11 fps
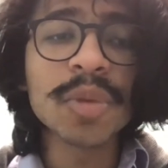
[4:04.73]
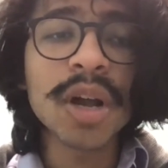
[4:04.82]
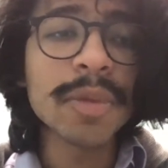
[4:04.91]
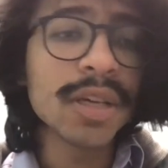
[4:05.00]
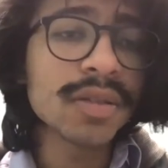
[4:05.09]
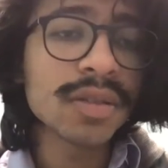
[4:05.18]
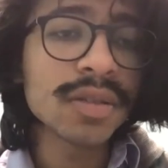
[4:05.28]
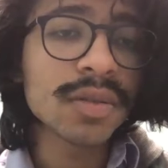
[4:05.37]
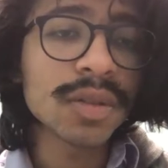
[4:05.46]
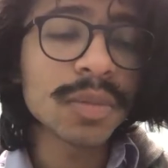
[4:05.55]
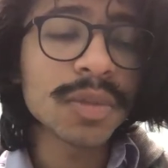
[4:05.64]
primates
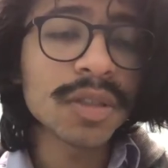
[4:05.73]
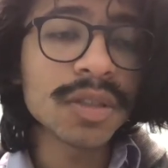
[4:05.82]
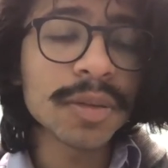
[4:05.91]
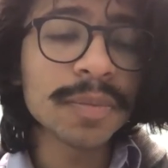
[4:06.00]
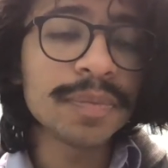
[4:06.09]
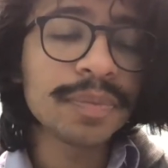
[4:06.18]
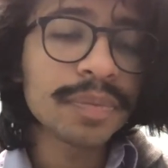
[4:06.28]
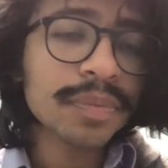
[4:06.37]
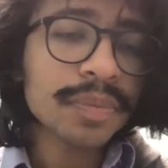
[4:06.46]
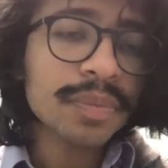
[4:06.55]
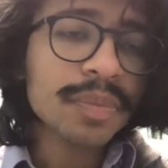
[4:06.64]
or some such thing.
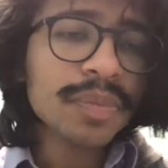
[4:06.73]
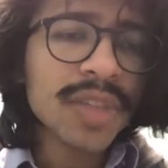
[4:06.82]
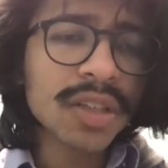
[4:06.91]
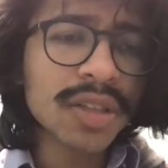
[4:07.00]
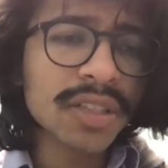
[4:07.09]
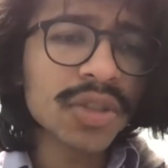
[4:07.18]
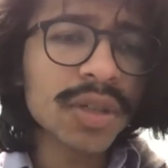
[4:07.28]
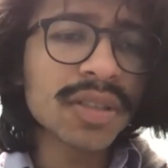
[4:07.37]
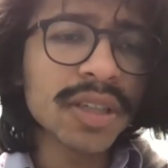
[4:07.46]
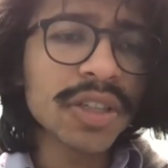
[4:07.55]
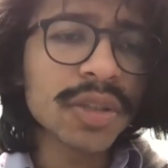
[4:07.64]
That's
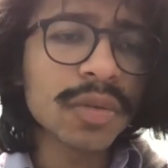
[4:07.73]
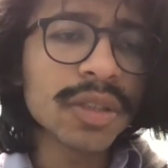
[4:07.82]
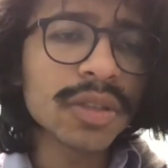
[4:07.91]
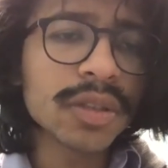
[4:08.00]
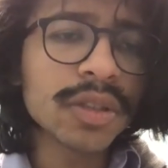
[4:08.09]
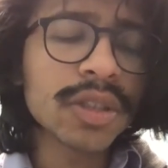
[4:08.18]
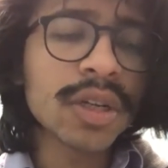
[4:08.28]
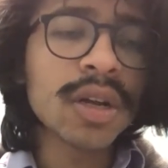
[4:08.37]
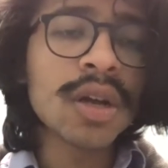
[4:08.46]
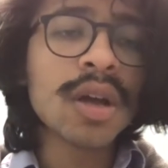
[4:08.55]
translational research.